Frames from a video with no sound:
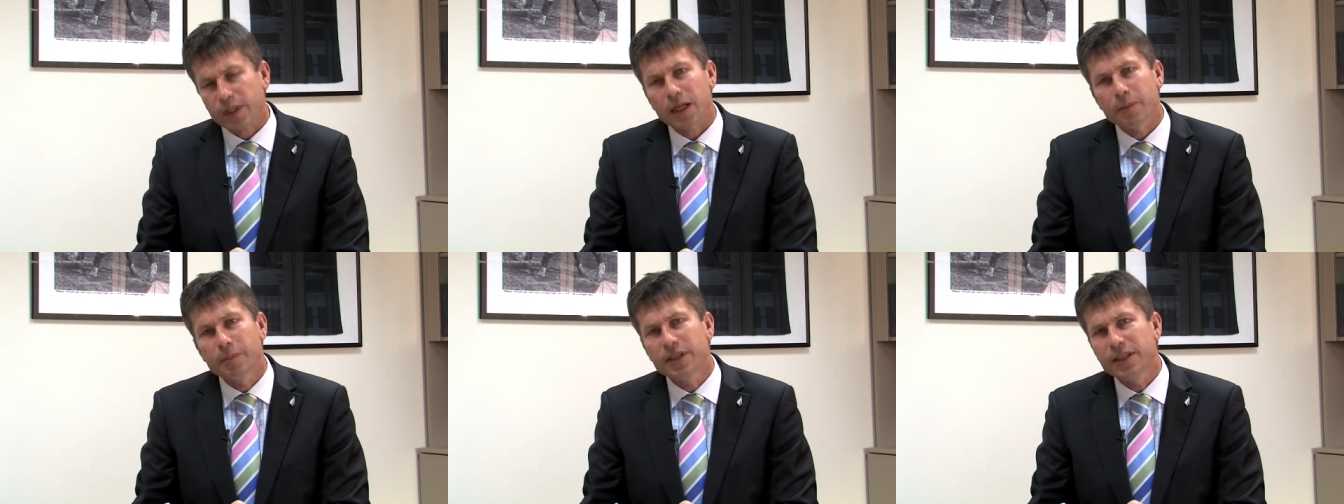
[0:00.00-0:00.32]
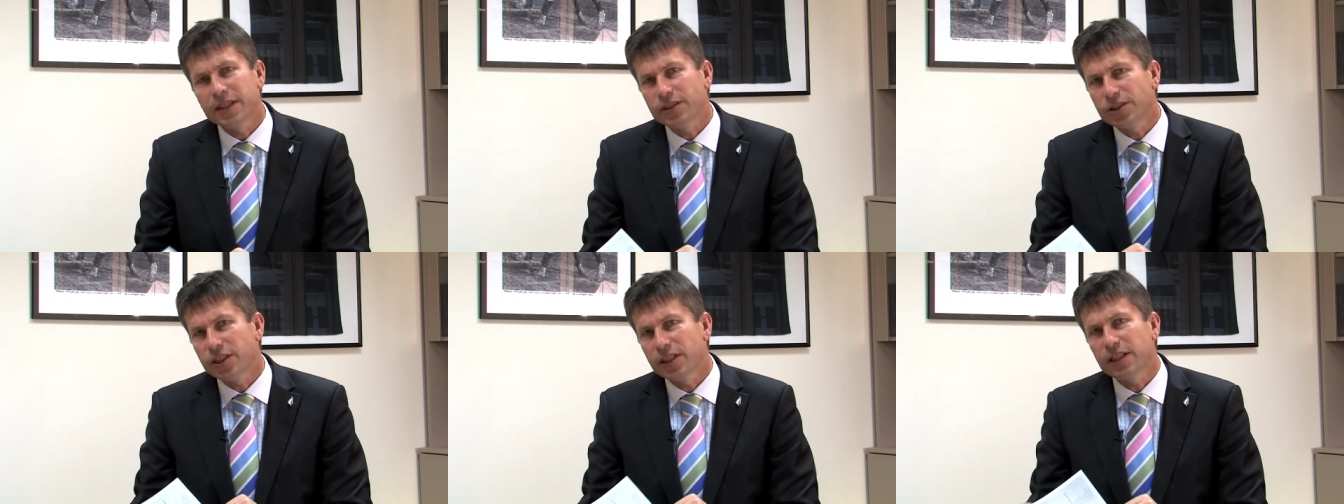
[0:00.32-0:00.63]
But
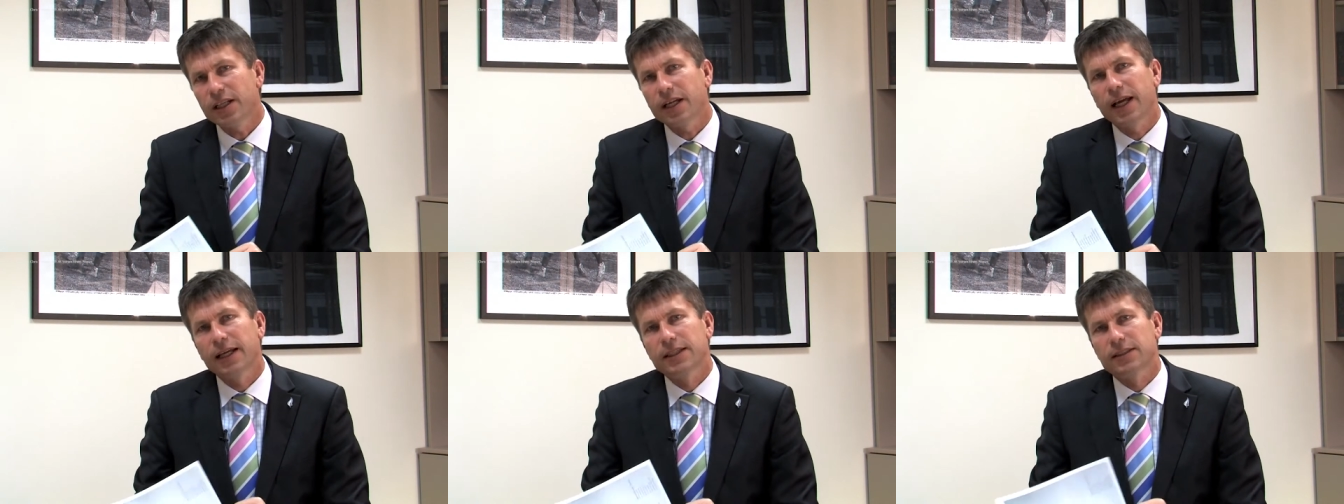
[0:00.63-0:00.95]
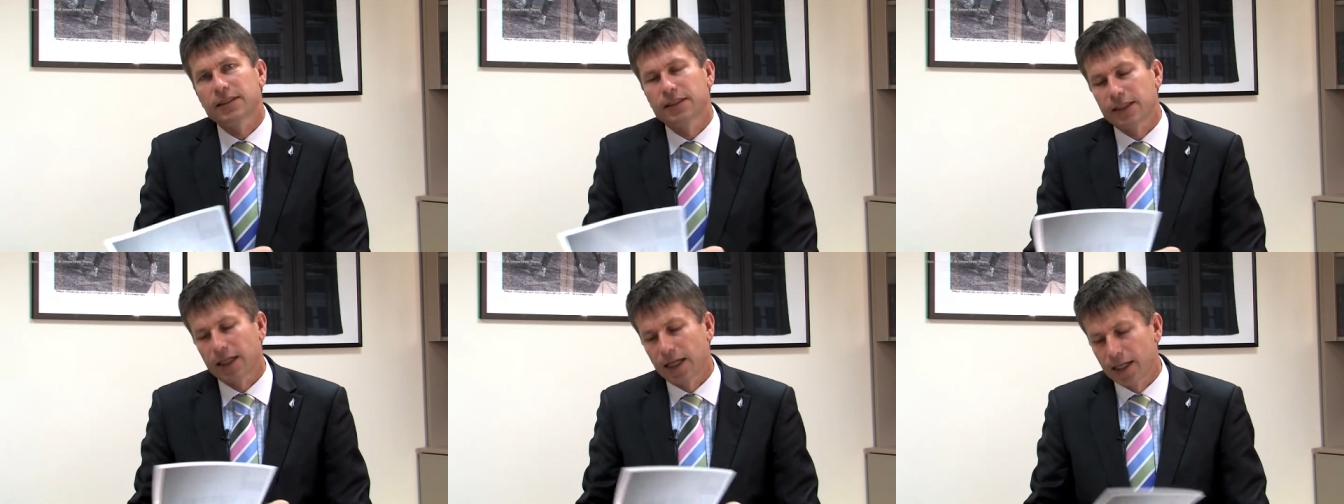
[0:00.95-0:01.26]
the agenda
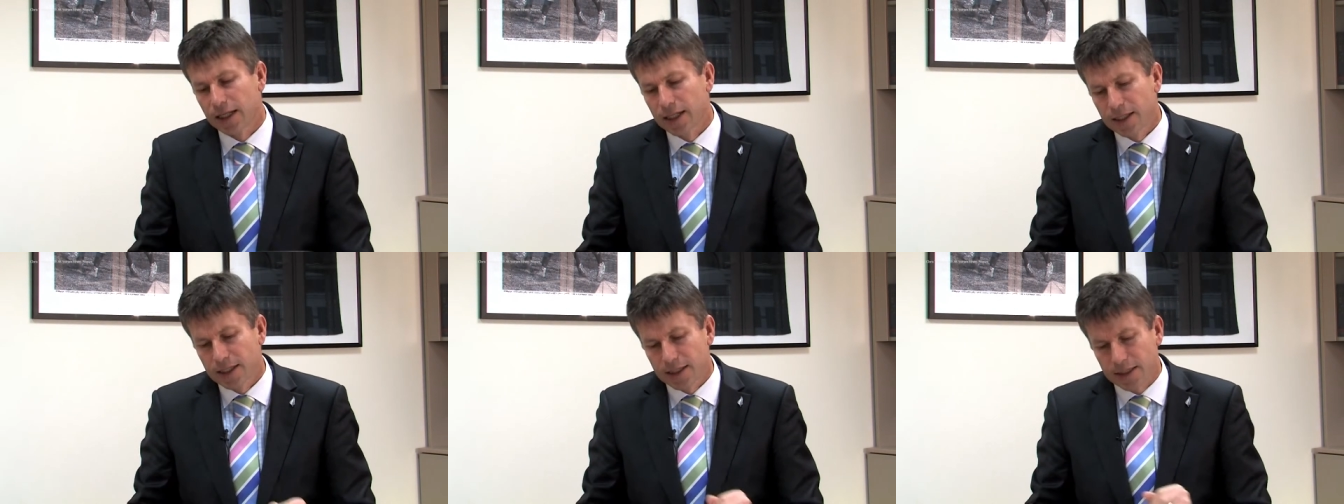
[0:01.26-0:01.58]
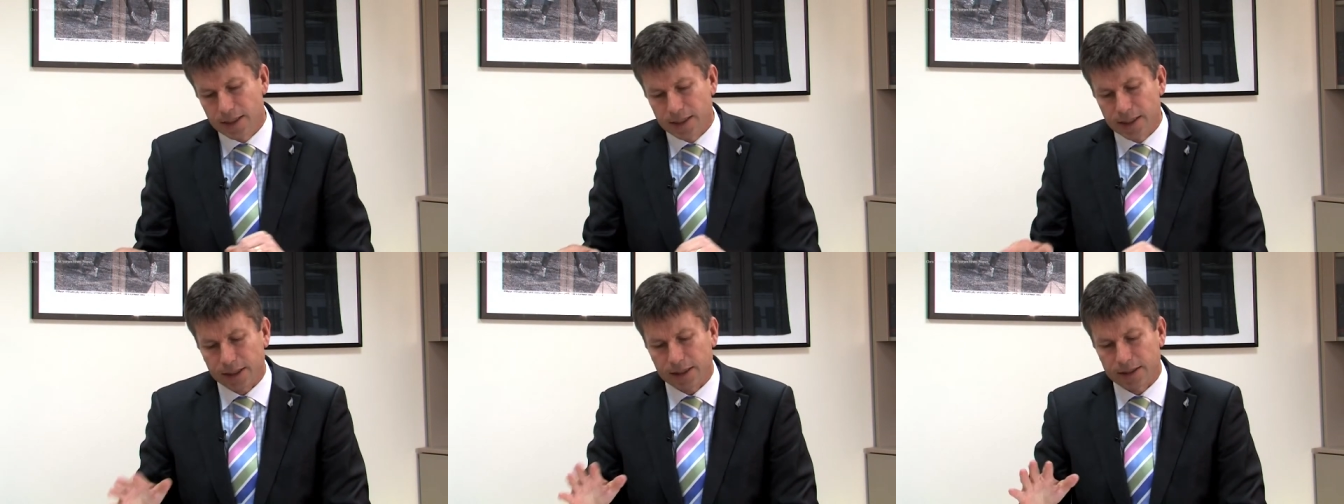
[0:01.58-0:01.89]
has uh,
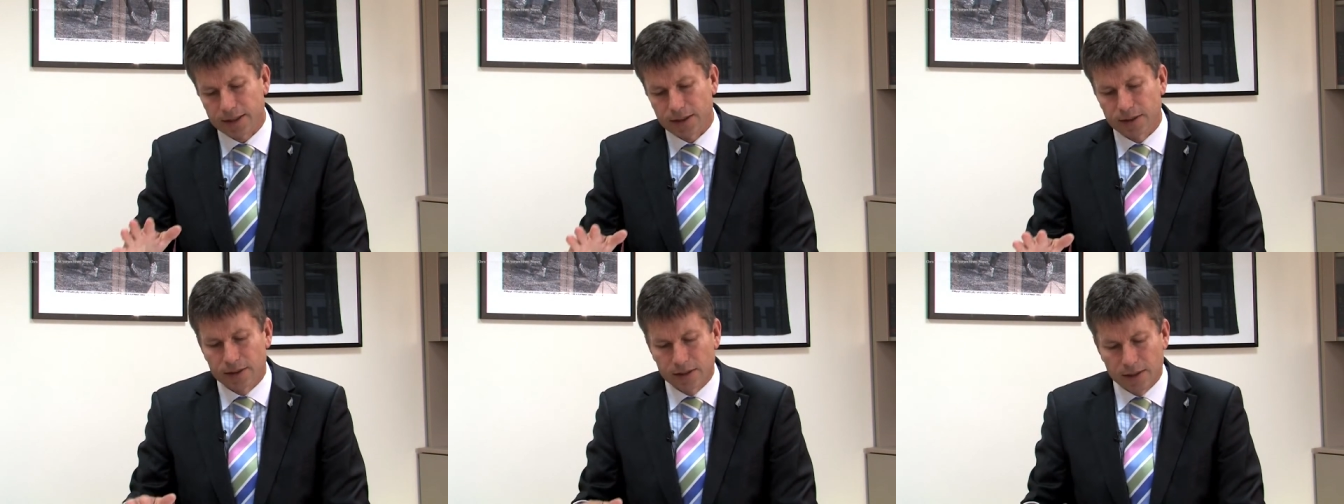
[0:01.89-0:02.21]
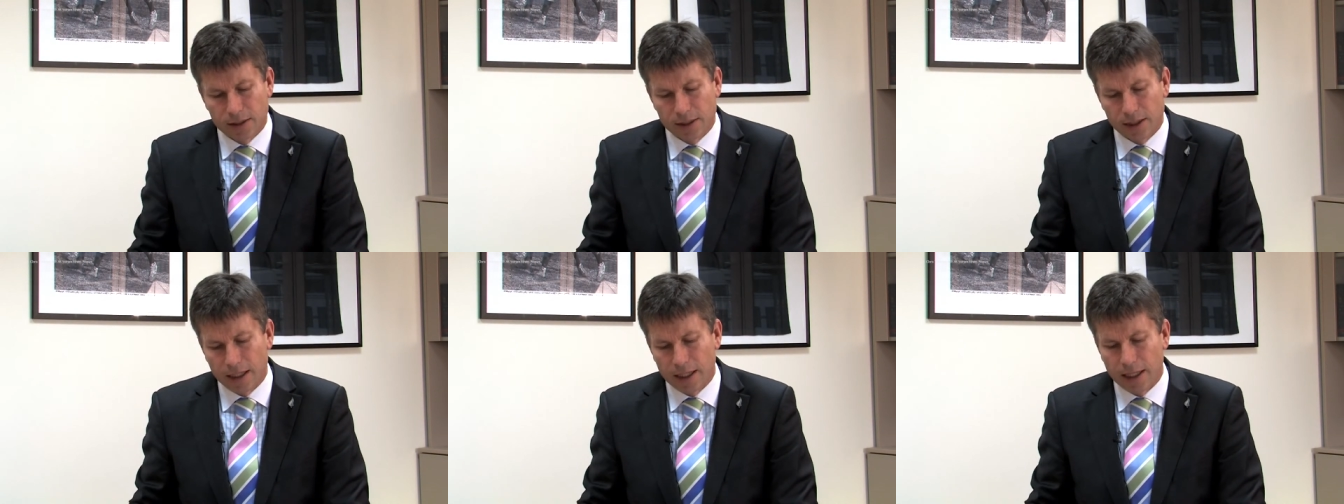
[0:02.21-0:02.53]
six
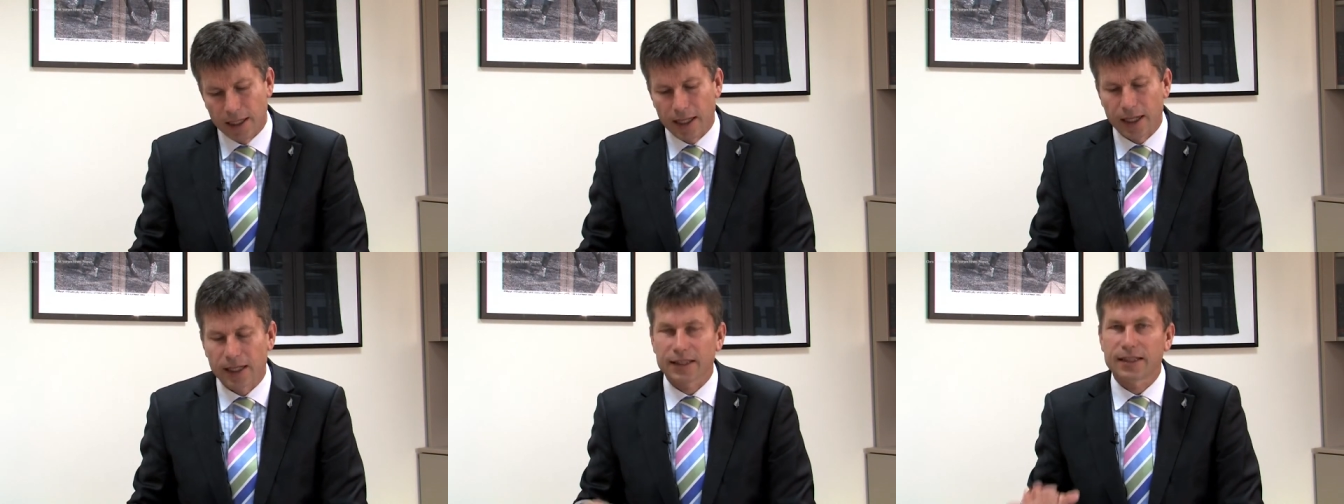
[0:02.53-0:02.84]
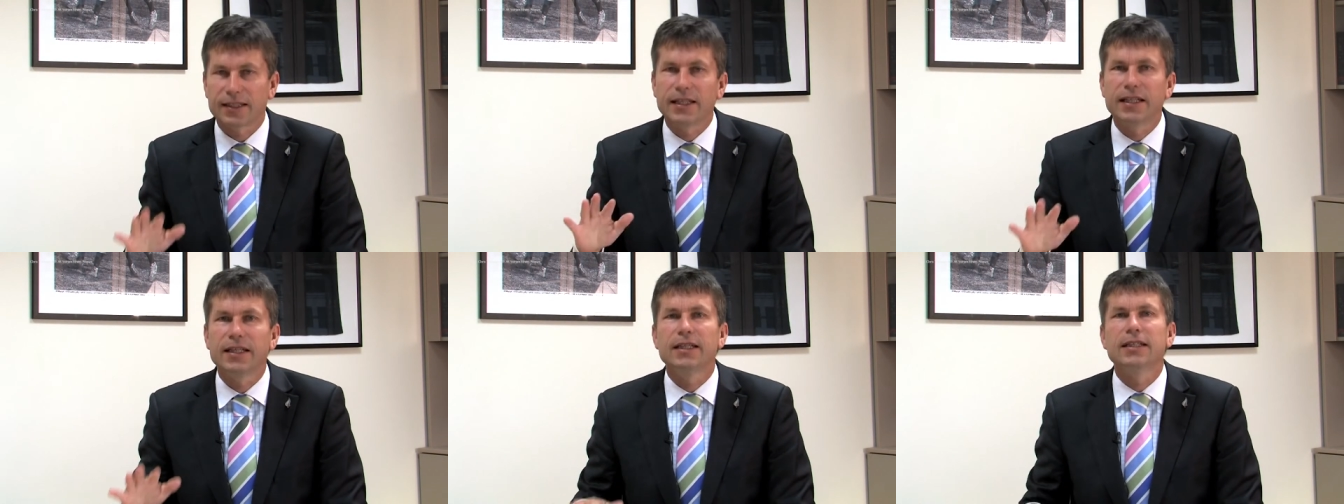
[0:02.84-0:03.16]
uh,
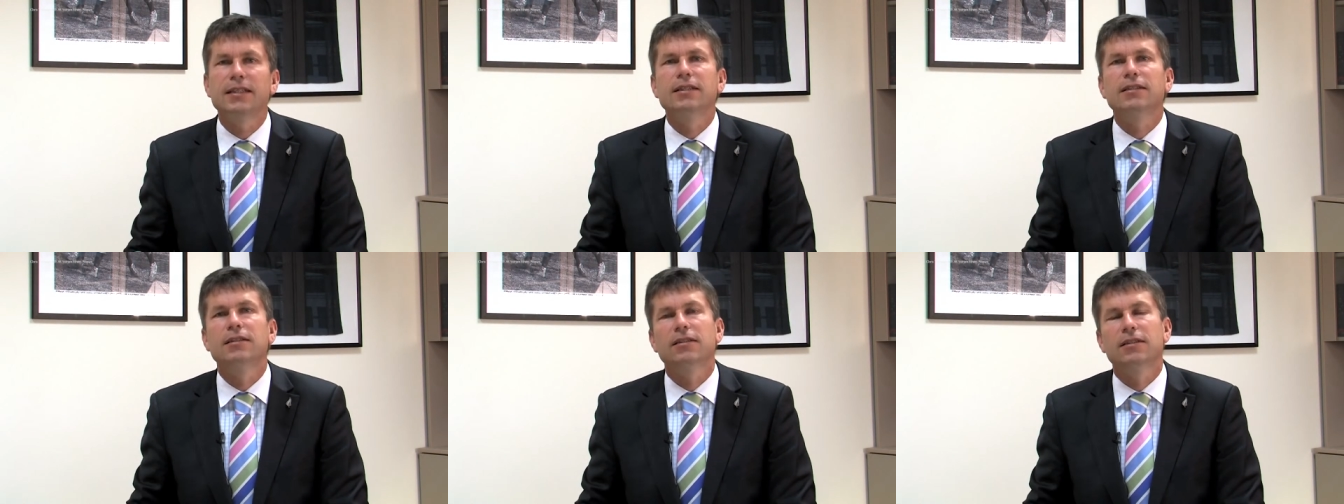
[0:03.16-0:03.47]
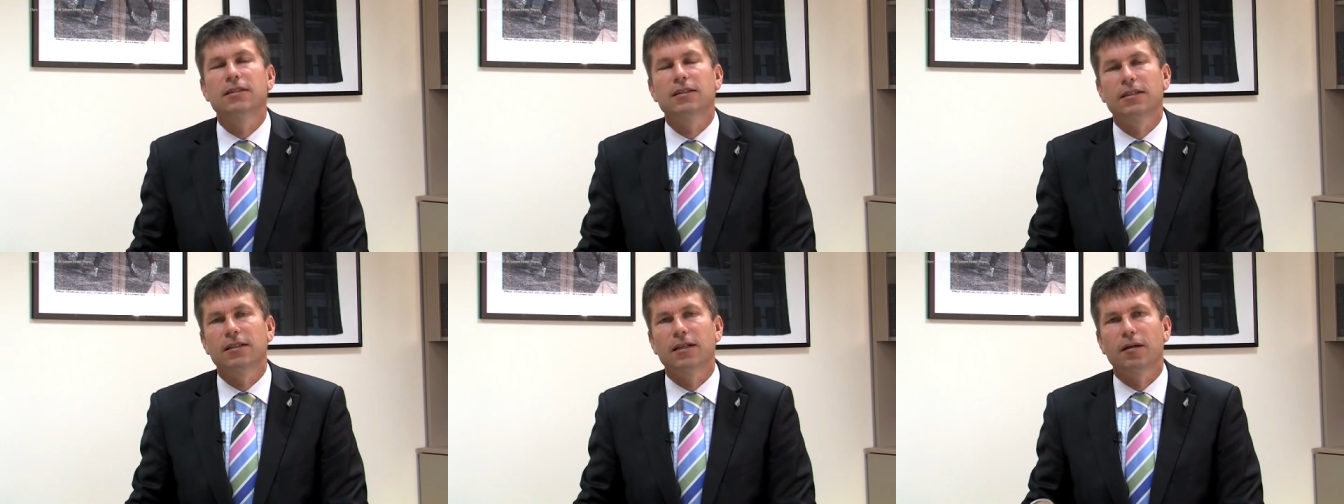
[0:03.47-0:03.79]
key
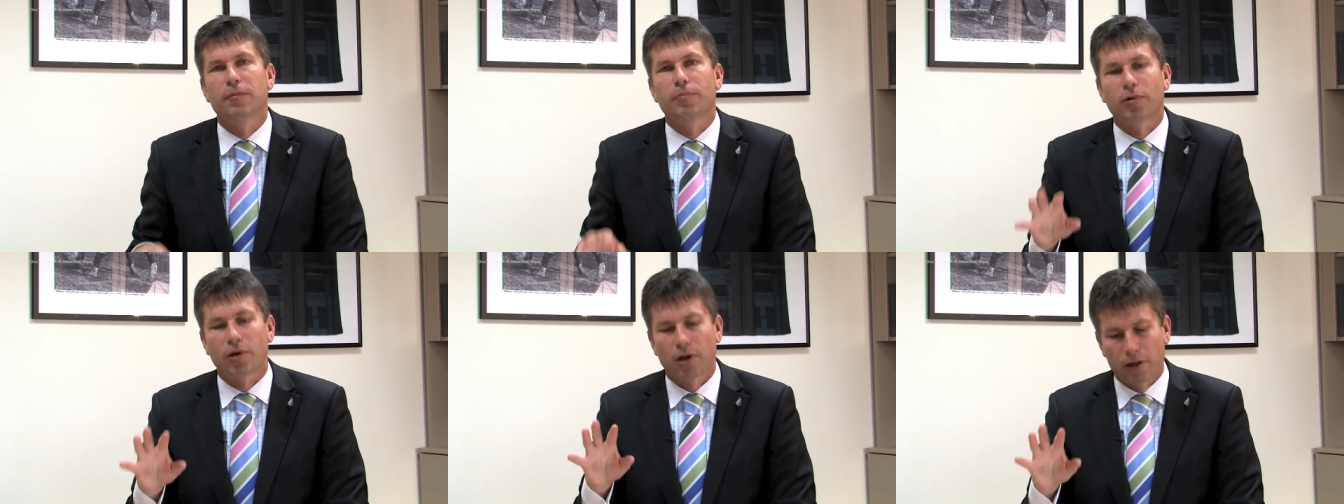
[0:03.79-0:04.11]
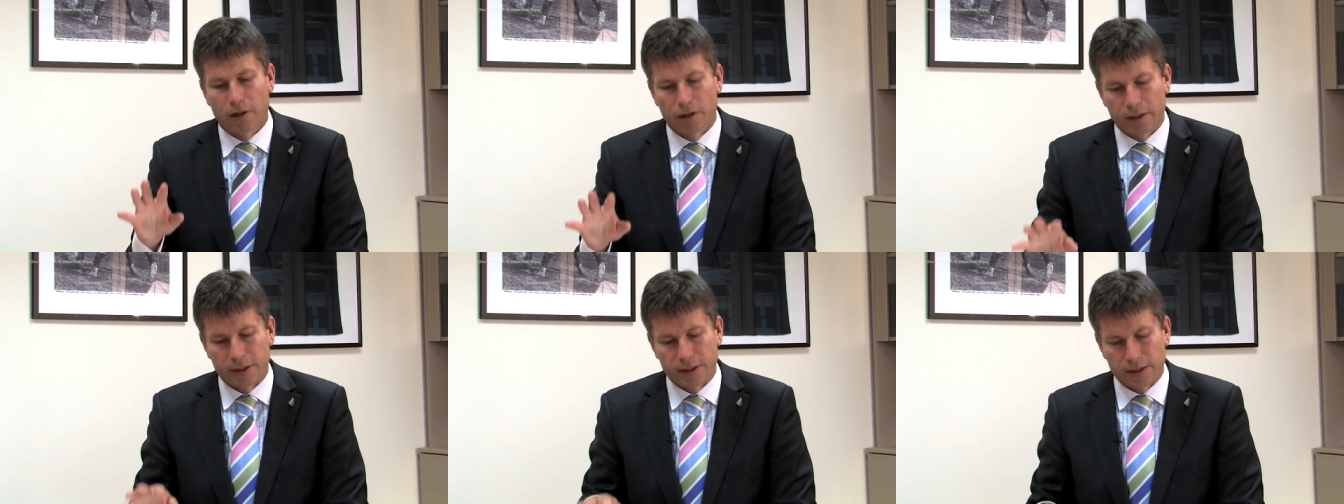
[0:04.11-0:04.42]
uh,
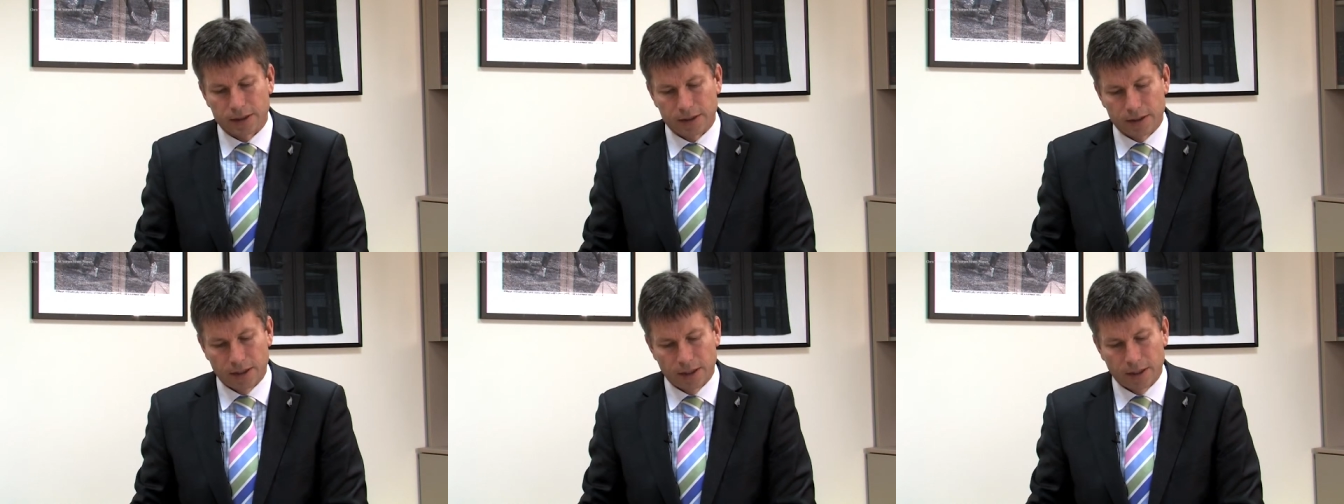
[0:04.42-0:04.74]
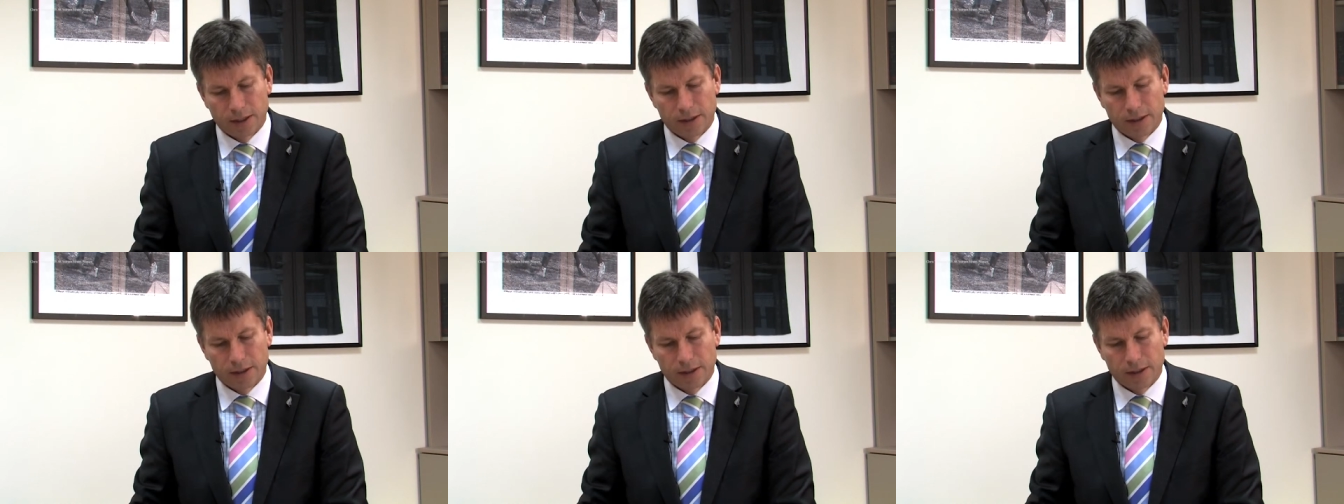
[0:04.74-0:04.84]
priorities.